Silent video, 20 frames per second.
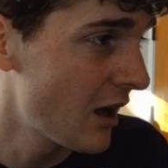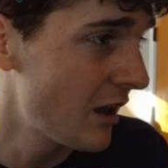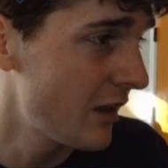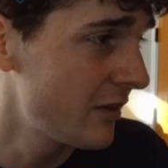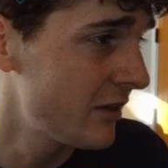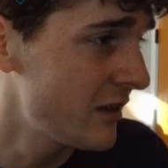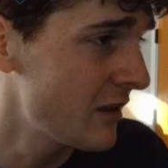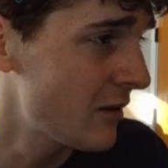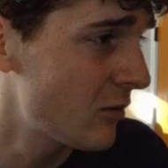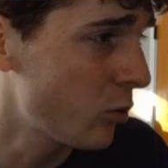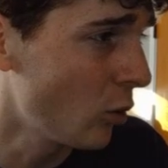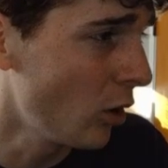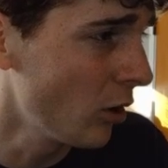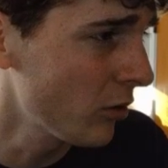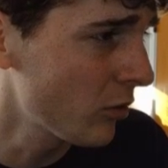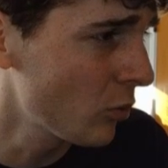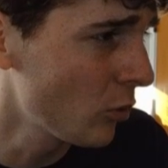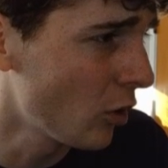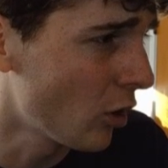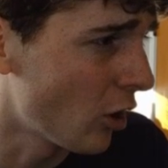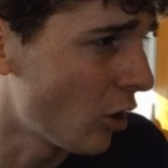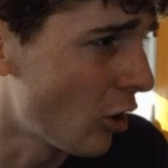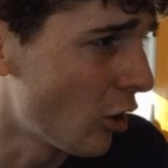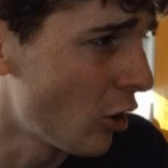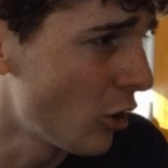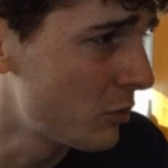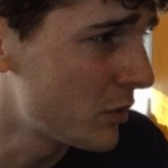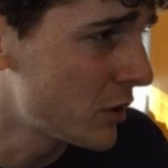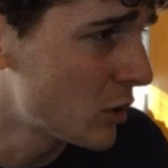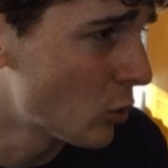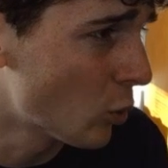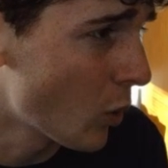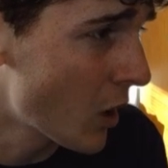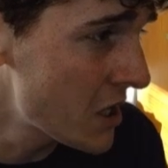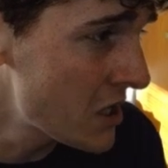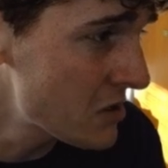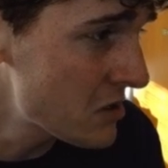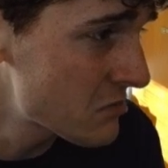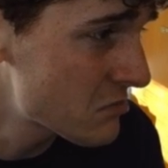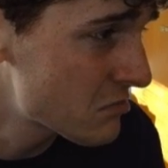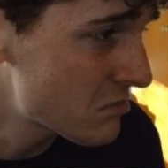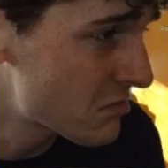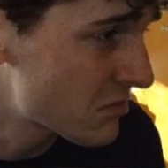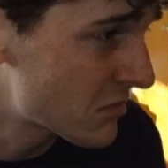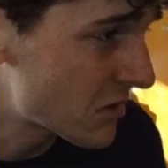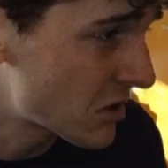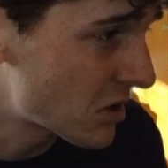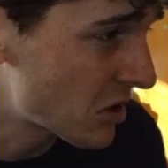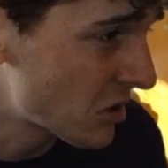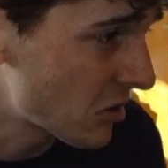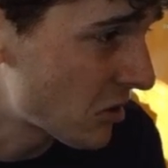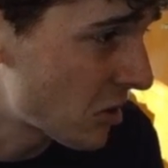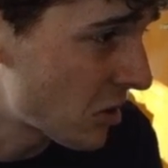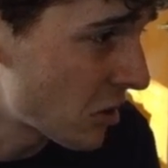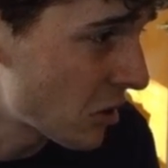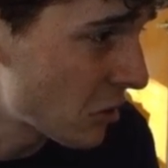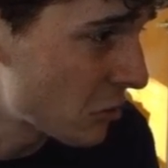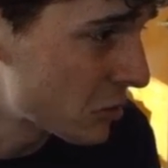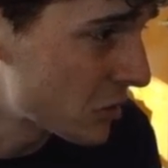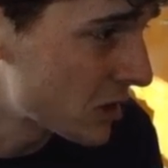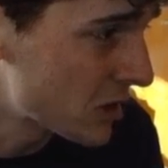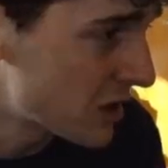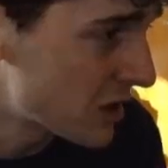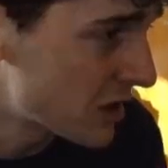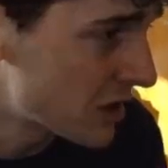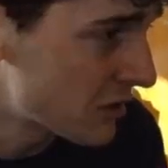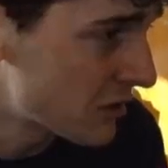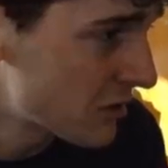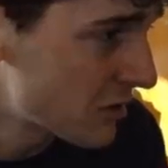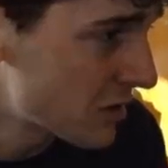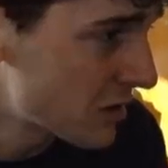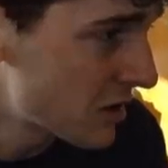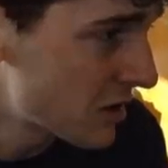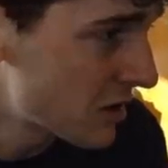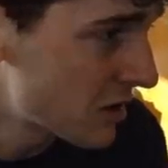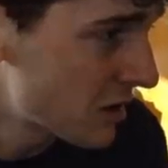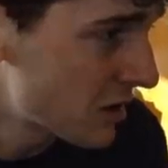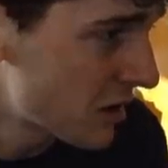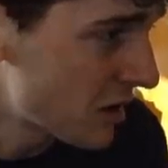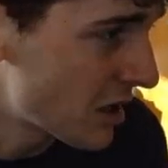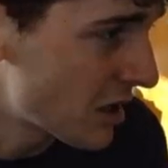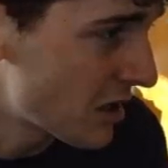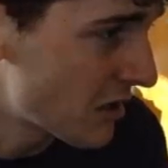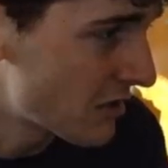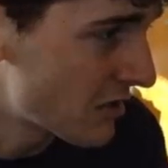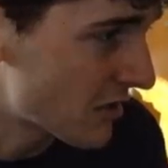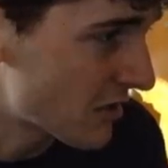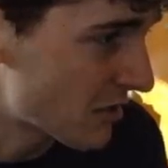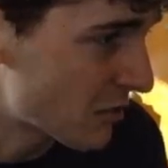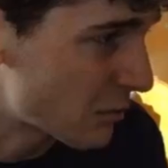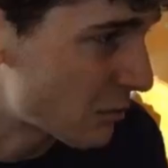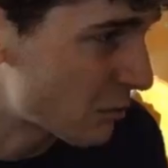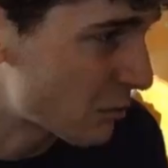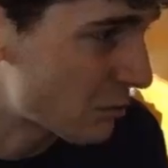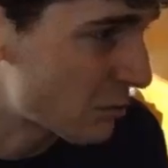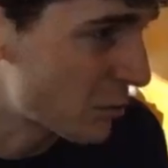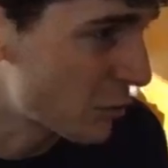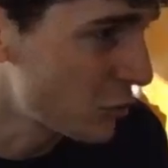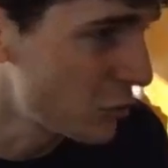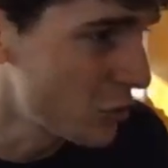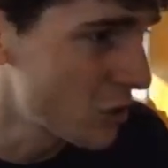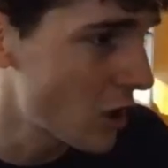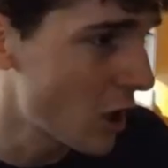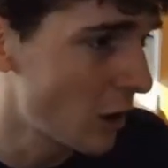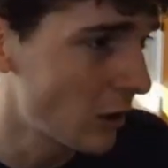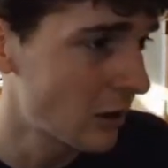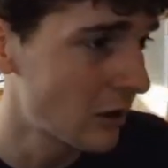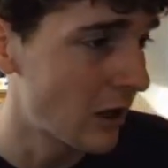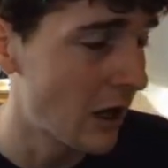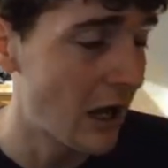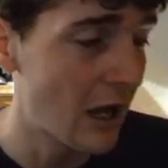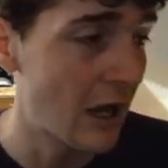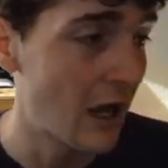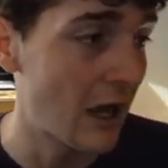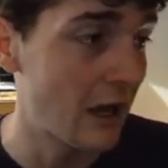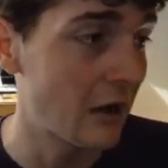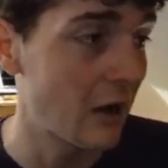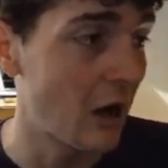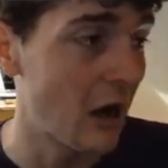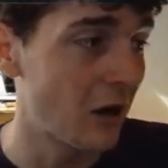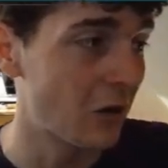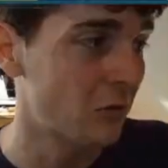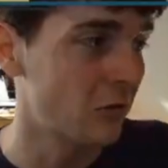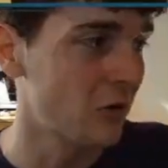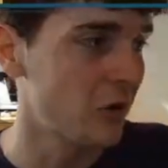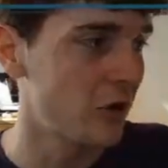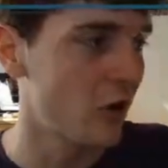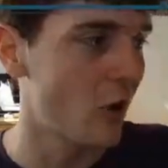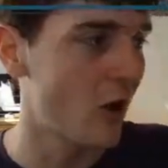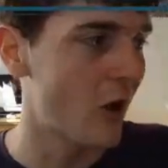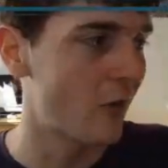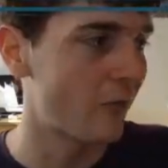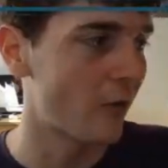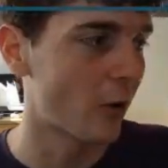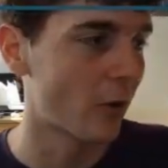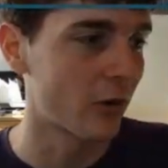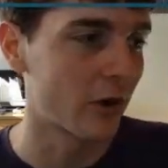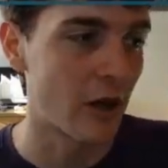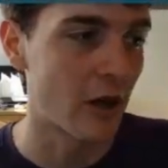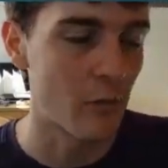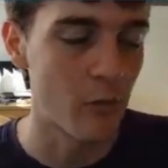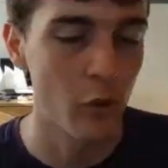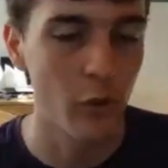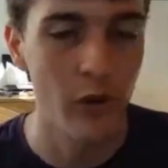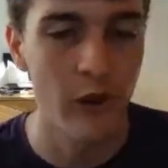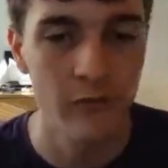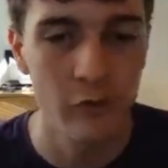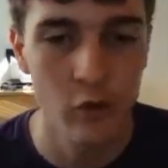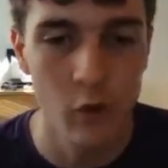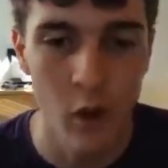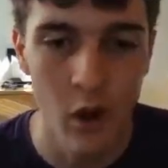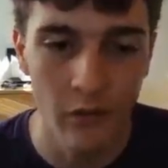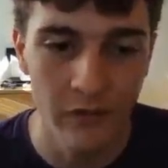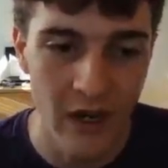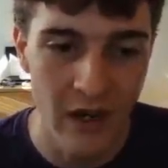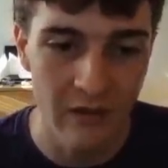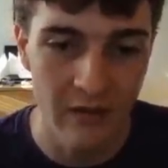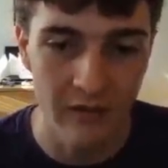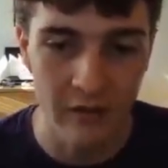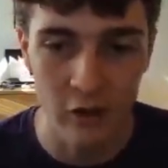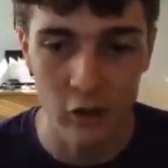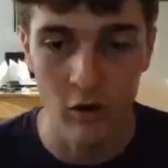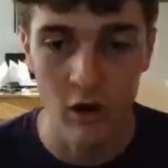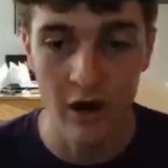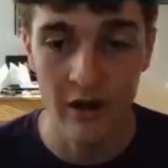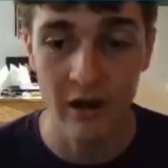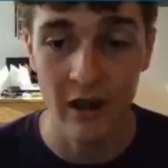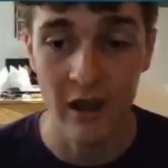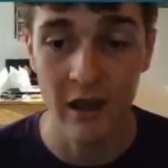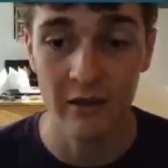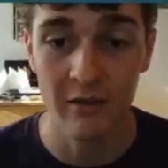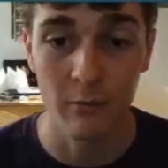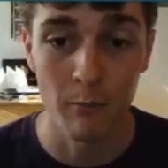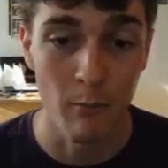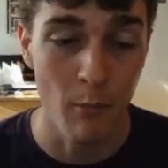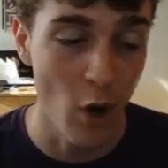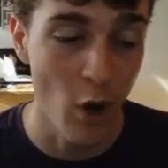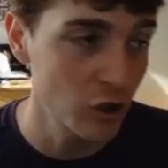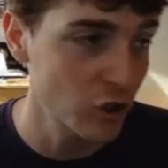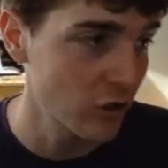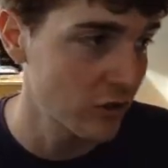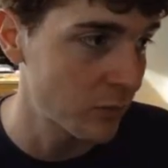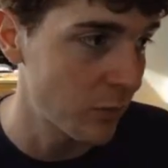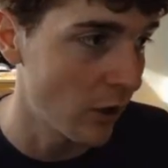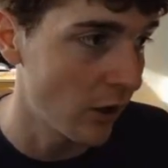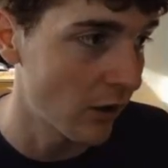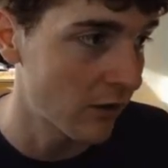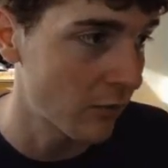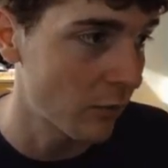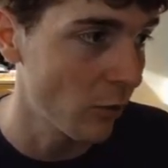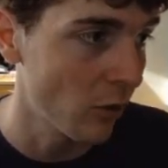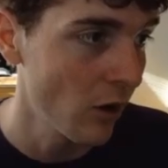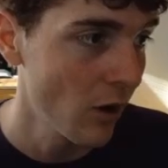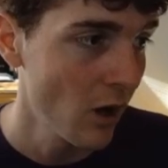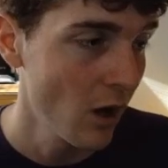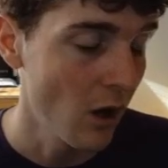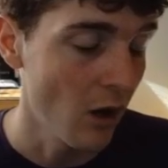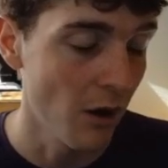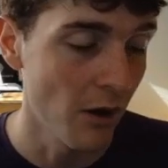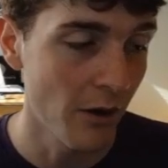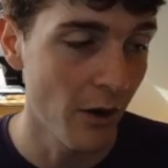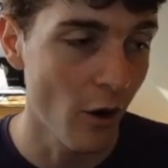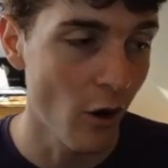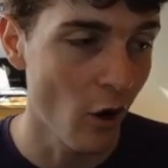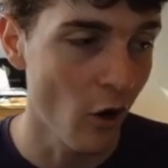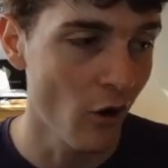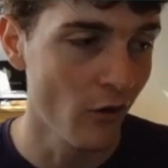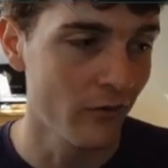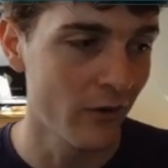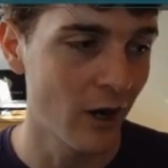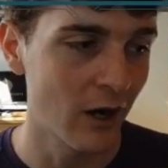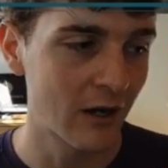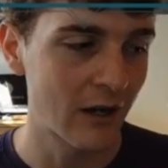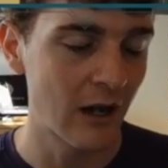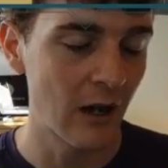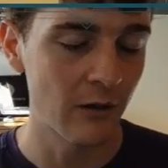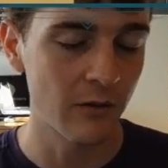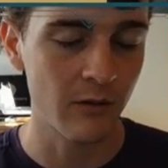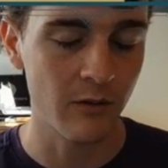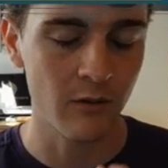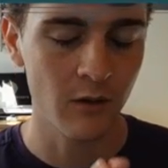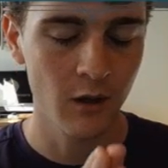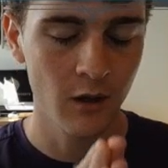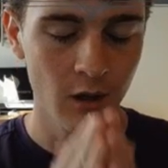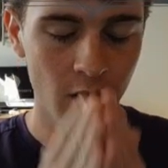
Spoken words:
These walls will all be white. They'll all be this blue color. I don't really know how far we're going to get, but we have 12 days to grind as much as possible on all of our accounts.